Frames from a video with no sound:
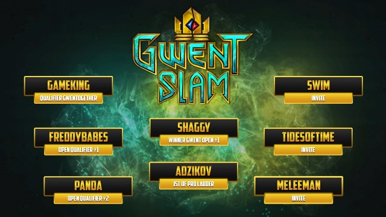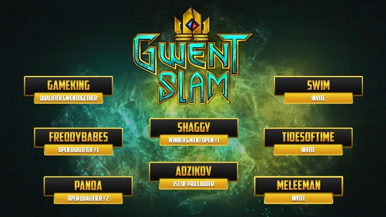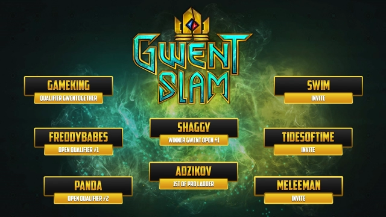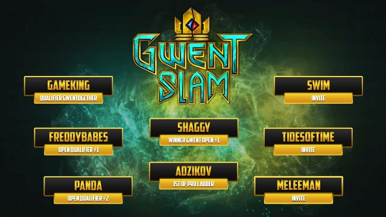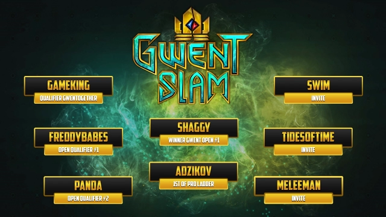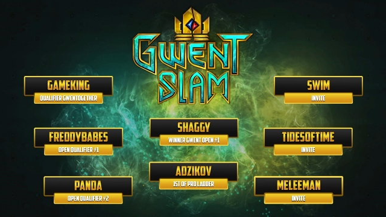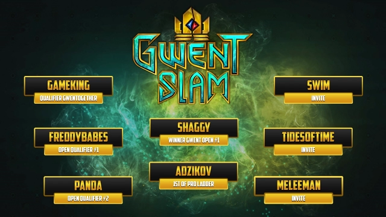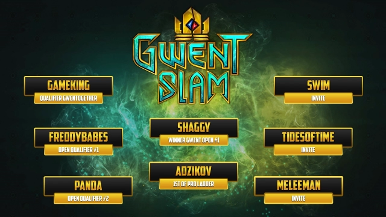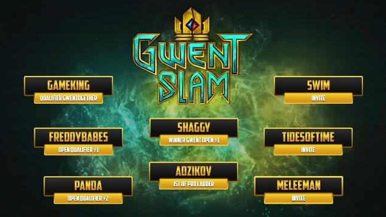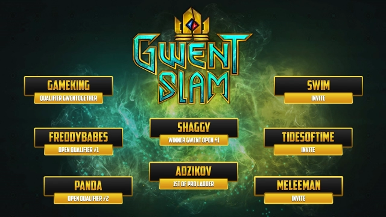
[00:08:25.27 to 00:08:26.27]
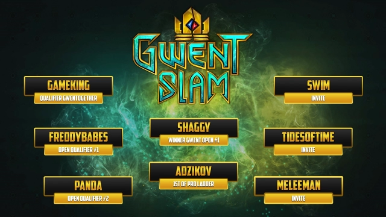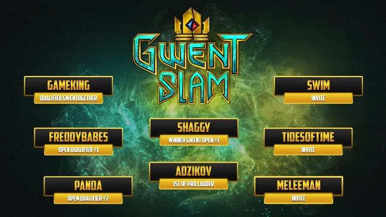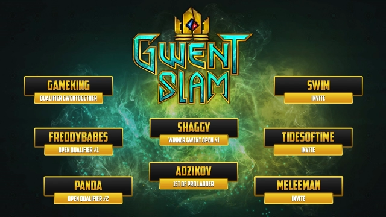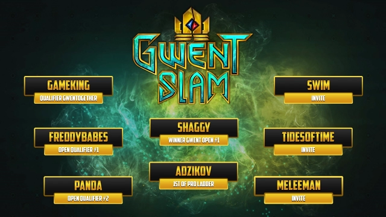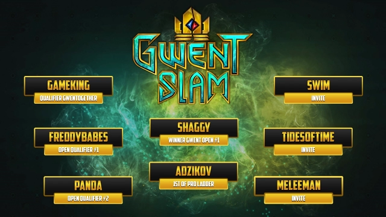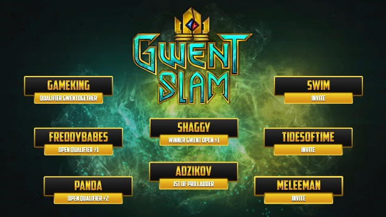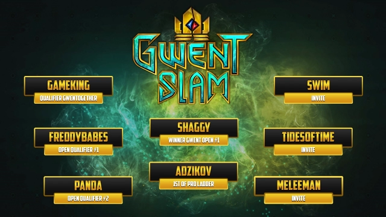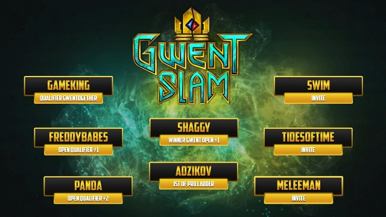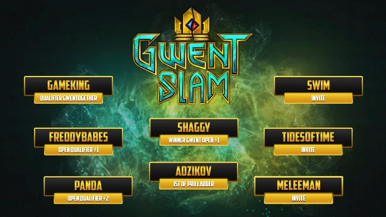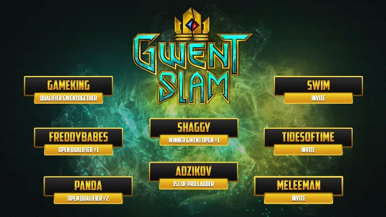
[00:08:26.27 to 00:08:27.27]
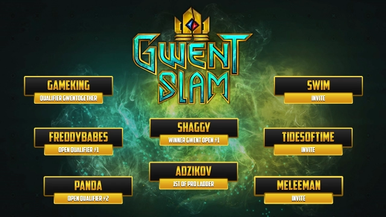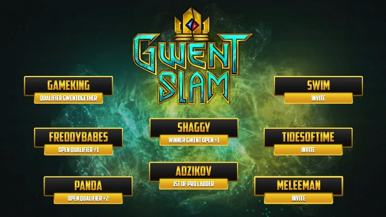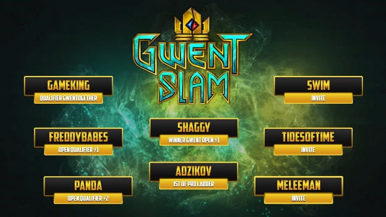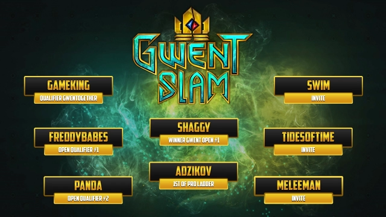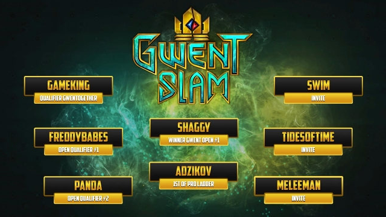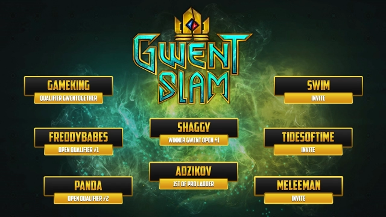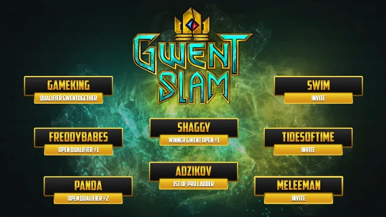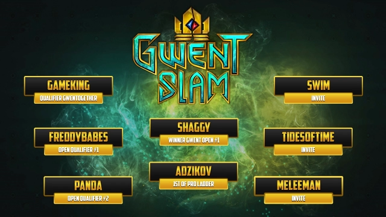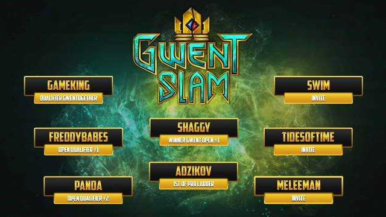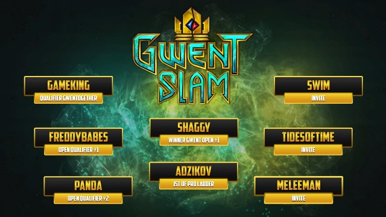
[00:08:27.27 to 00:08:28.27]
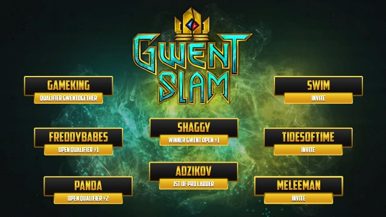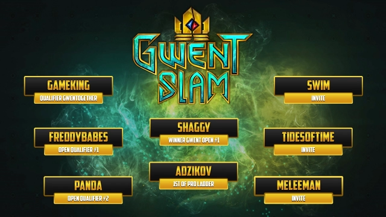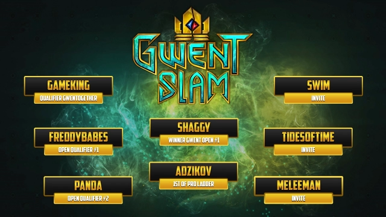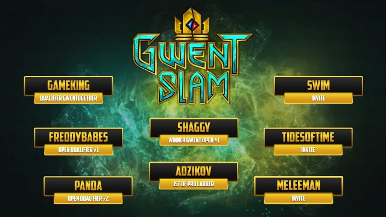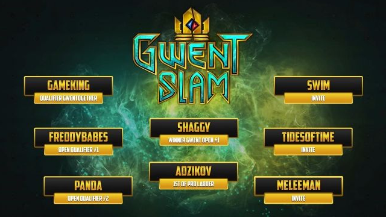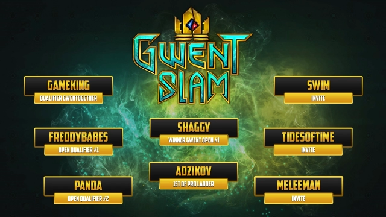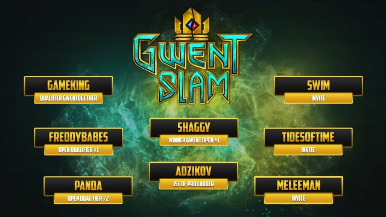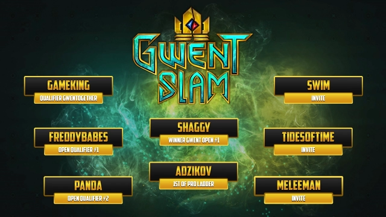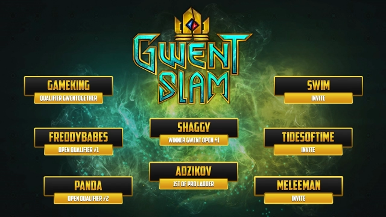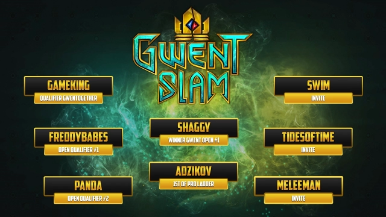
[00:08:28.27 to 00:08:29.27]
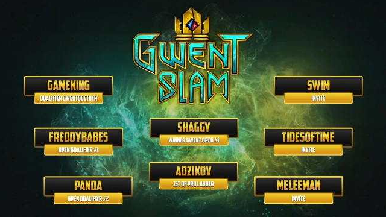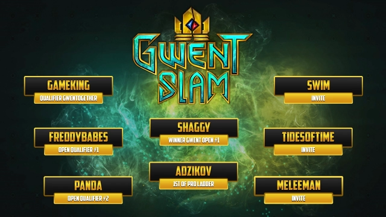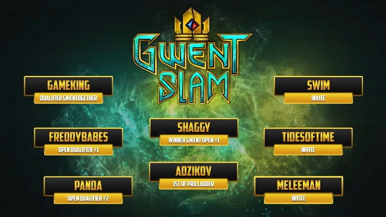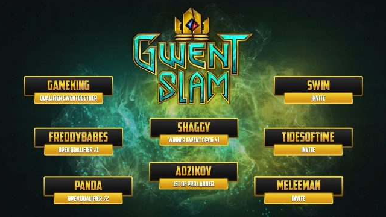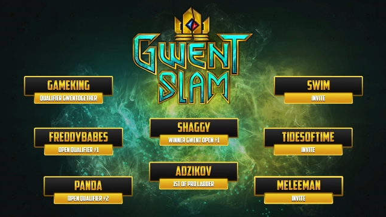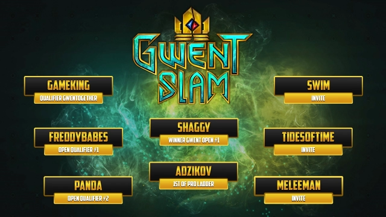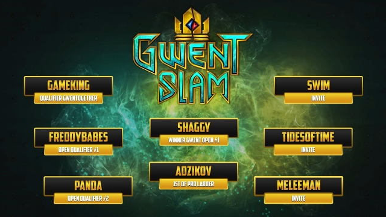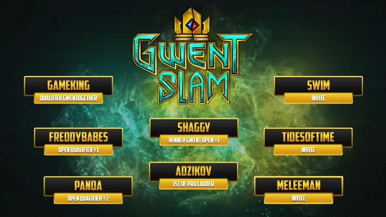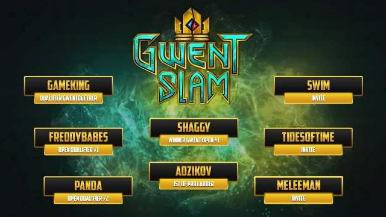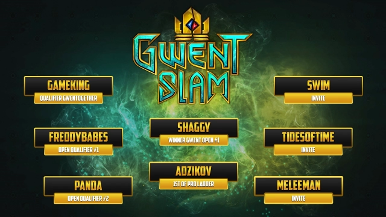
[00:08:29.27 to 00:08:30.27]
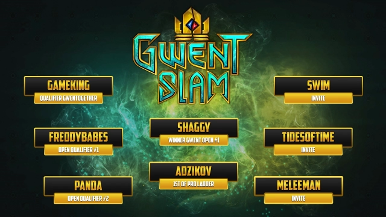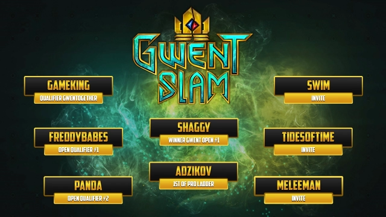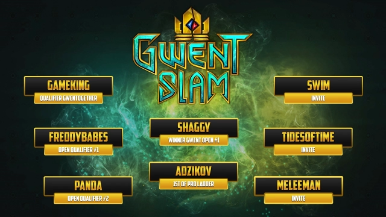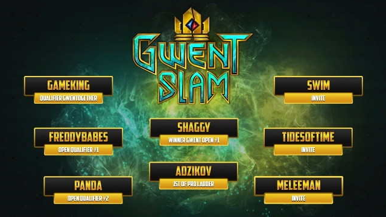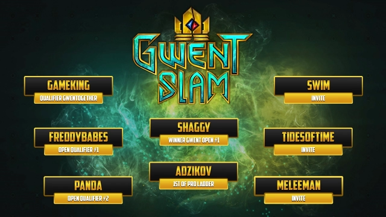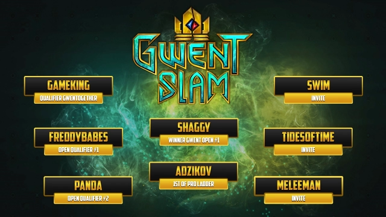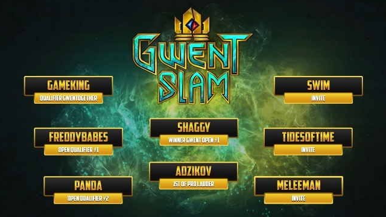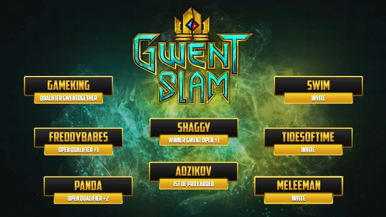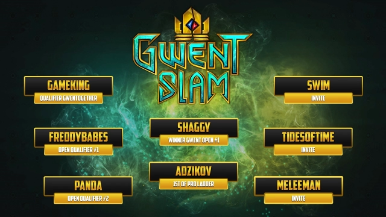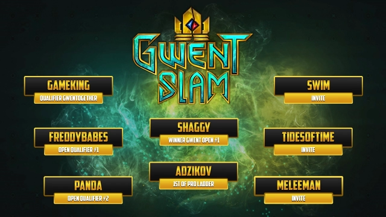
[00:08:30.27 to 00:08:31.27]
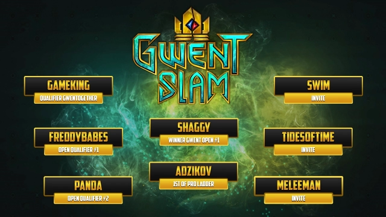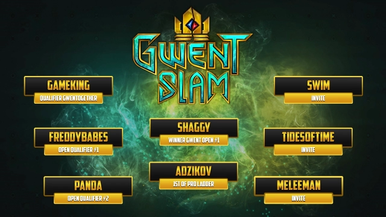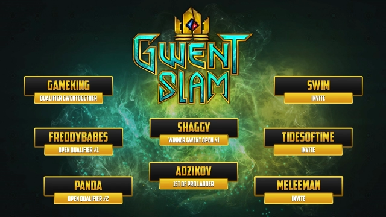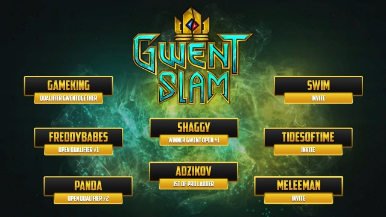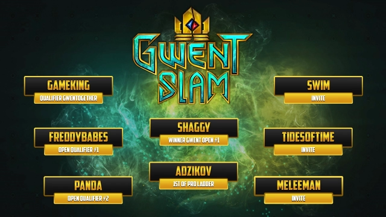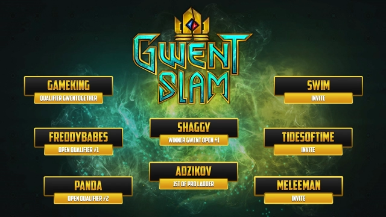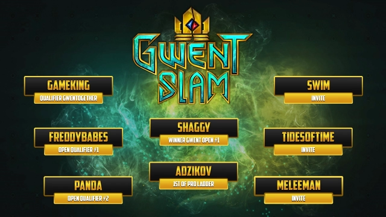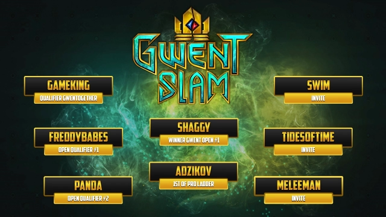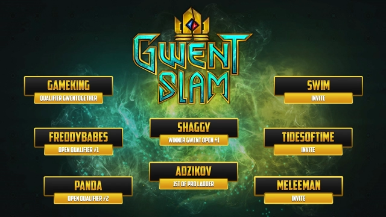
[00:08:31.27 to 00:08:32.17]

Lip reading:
[unreadable: no face in view]